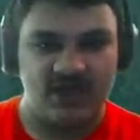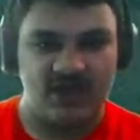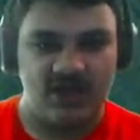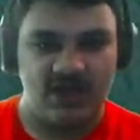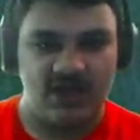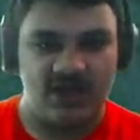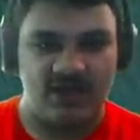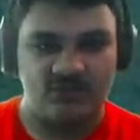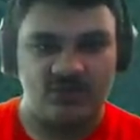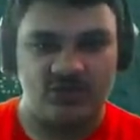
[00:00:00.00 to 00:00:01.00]

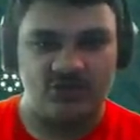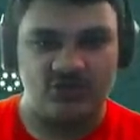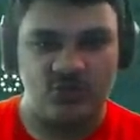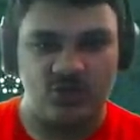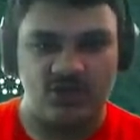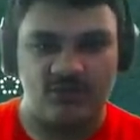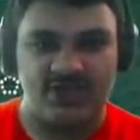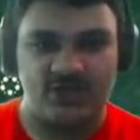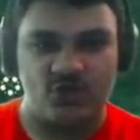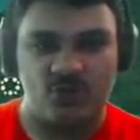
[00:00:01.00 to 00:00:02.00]
Hi, what are you doing?
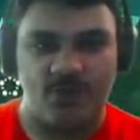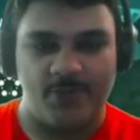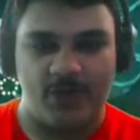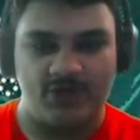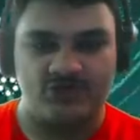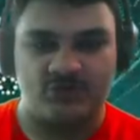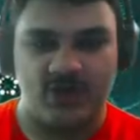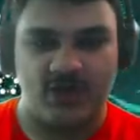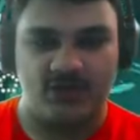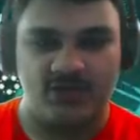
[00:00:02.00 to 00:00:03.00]
Zaccoon Bamar
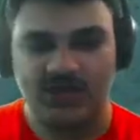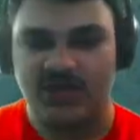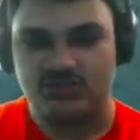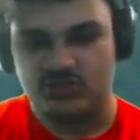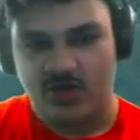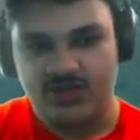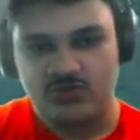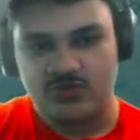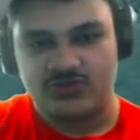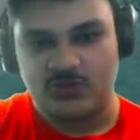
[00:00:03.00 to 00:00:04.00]
Shrine? You got a
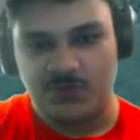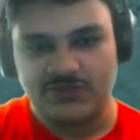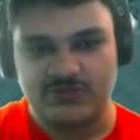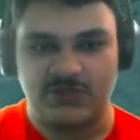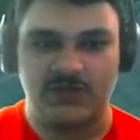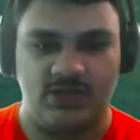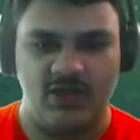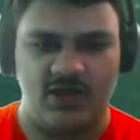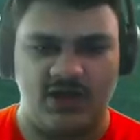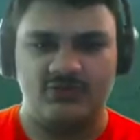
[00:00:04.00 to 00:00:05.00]
shrine crystal missing.
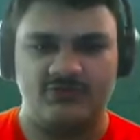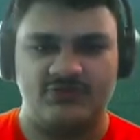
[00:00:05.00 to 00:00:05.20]
Yeah.